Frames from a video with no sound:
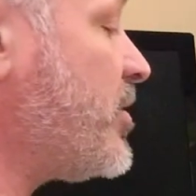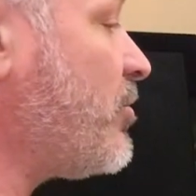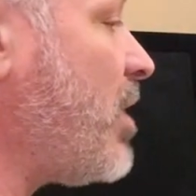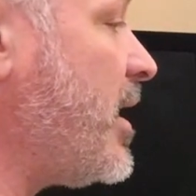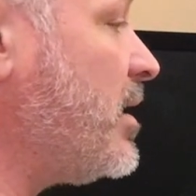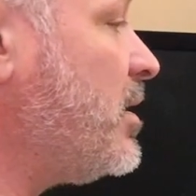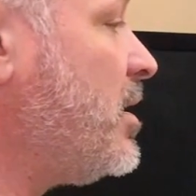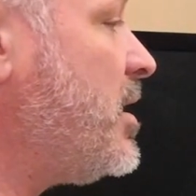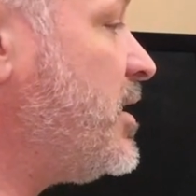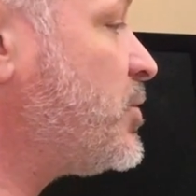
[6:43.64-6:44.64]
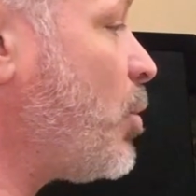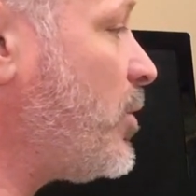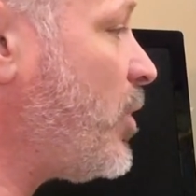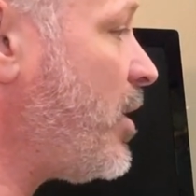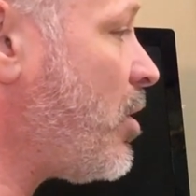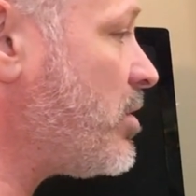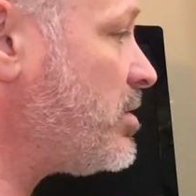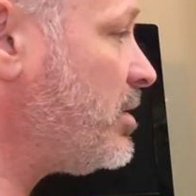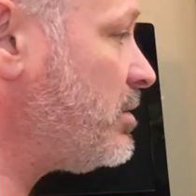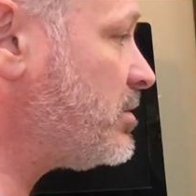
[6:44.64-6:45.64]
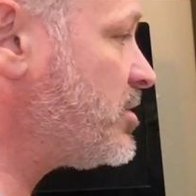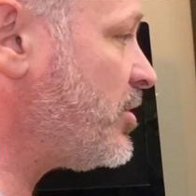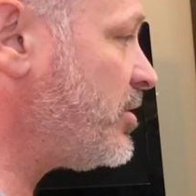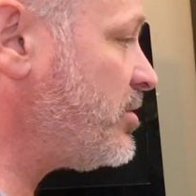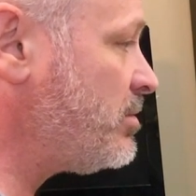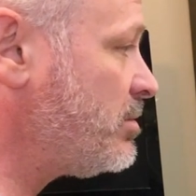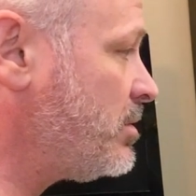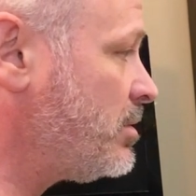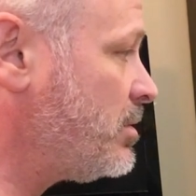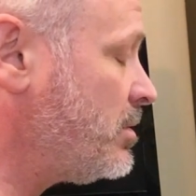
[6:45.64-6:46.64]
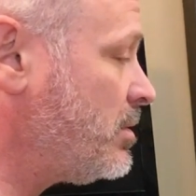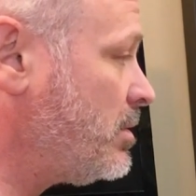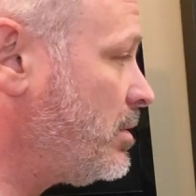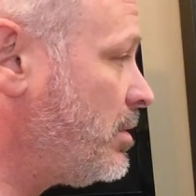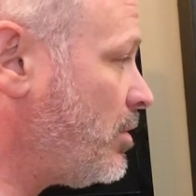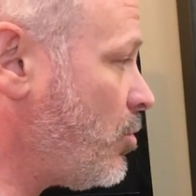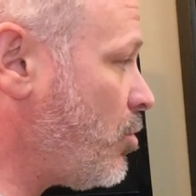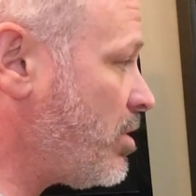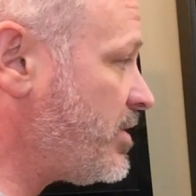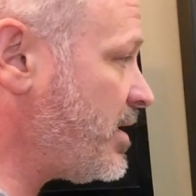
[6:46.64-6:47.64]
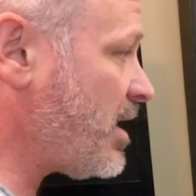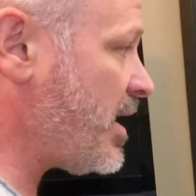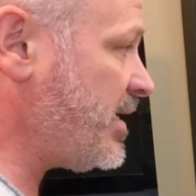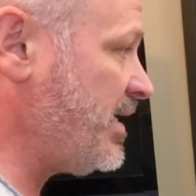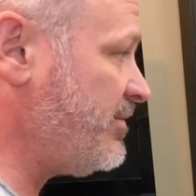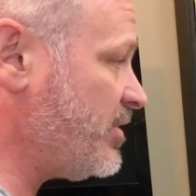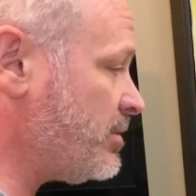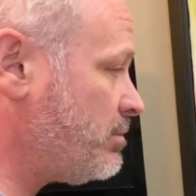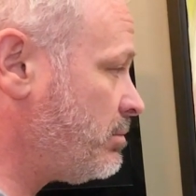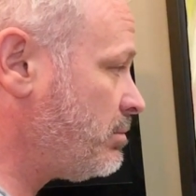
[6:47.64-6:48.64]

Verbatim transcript: to the right. Is one way harder to turn, or are they kind of even?